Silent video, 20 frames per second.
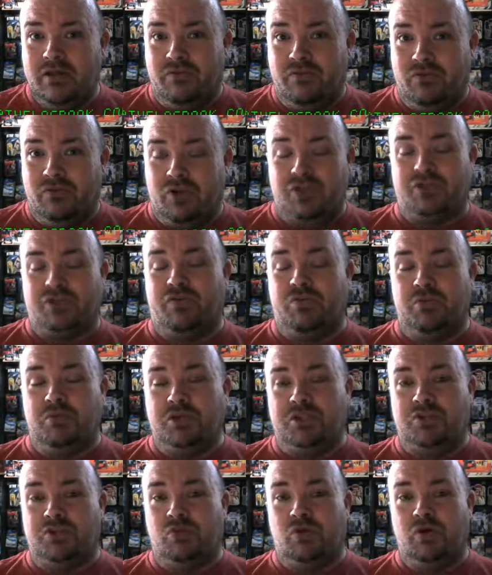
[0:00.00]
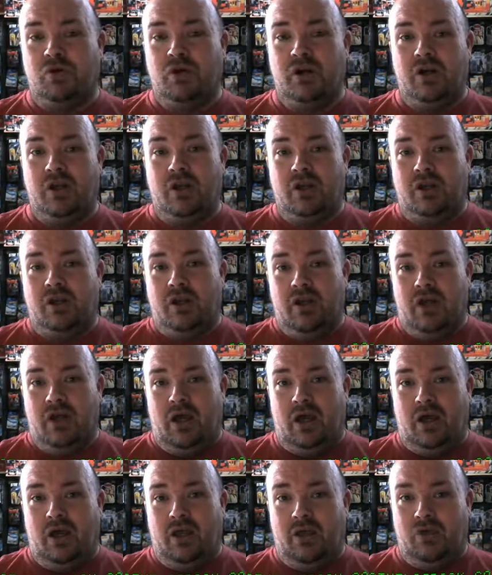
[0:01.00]
fresh from the store.
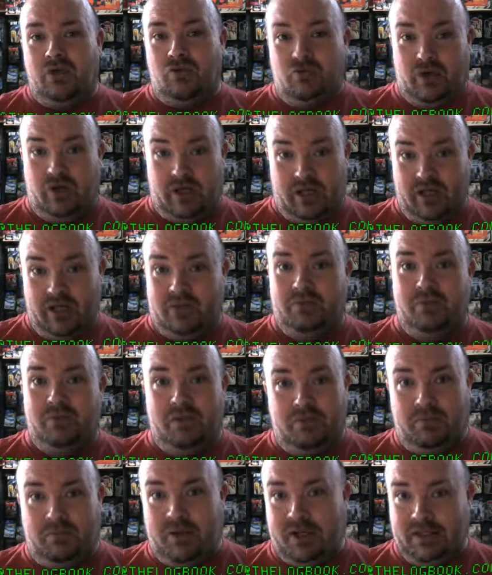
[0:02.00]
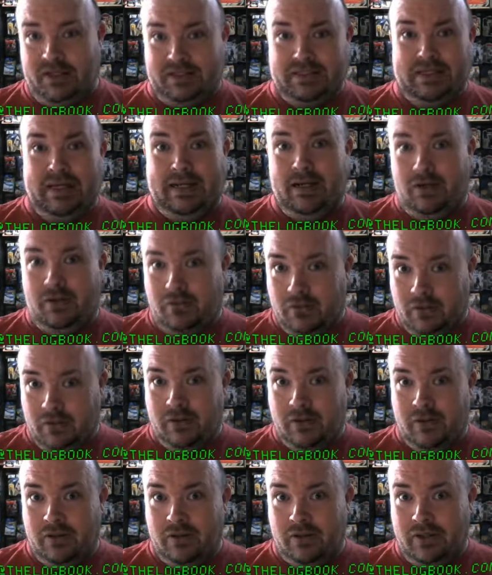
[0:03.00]
You try to get them in the box now,
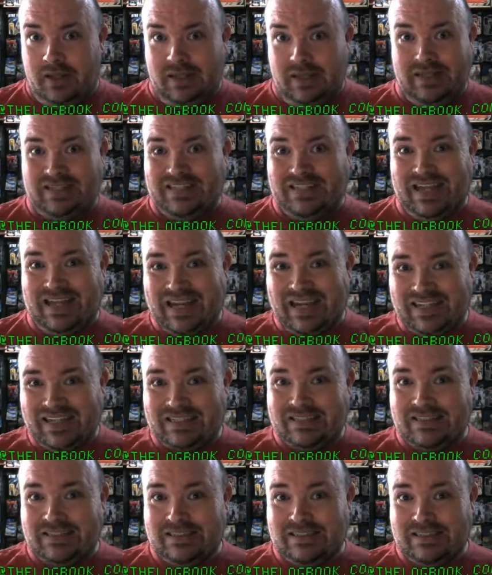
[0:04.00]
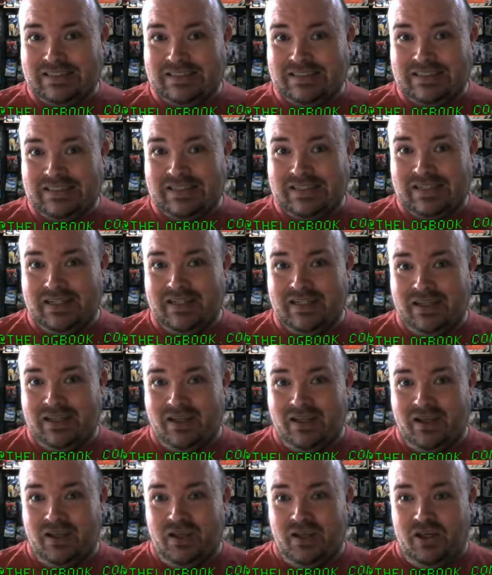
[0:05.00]
intact,
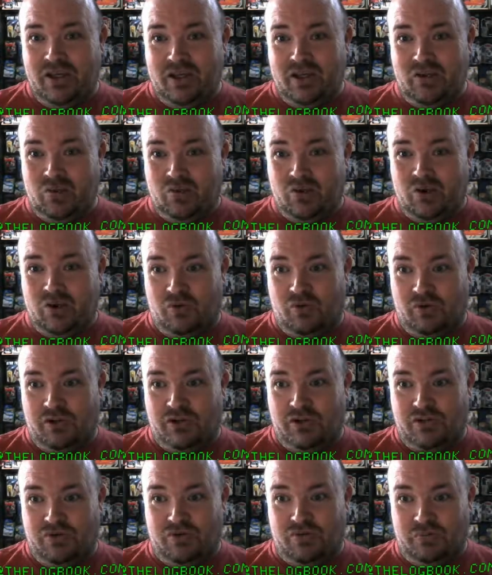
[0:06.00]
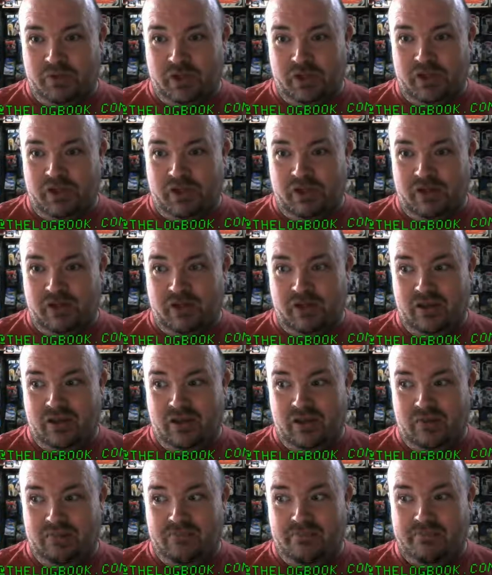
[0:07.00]
you're going to pay
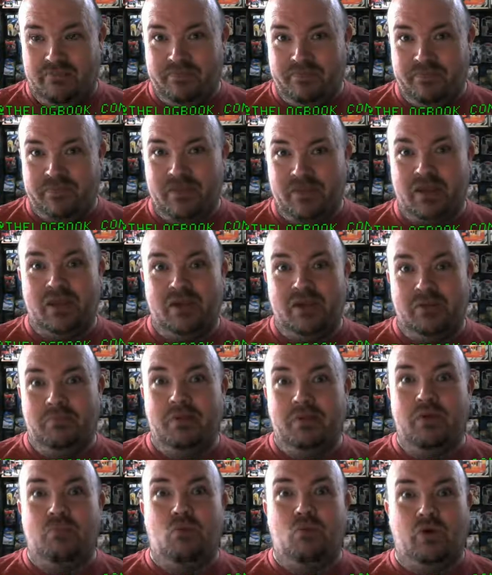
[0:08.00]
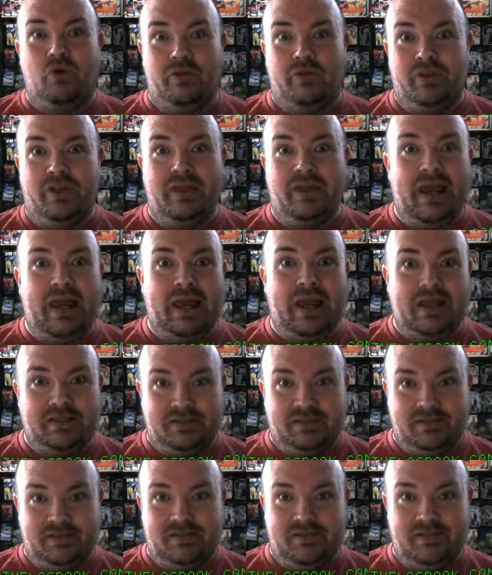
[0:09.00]
a bit more than
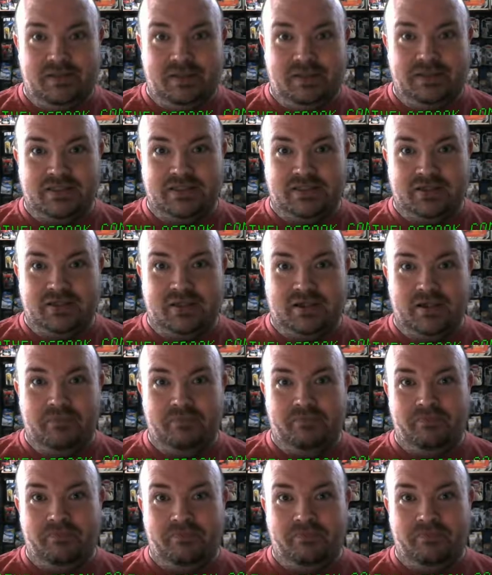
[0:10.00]
that, let's say.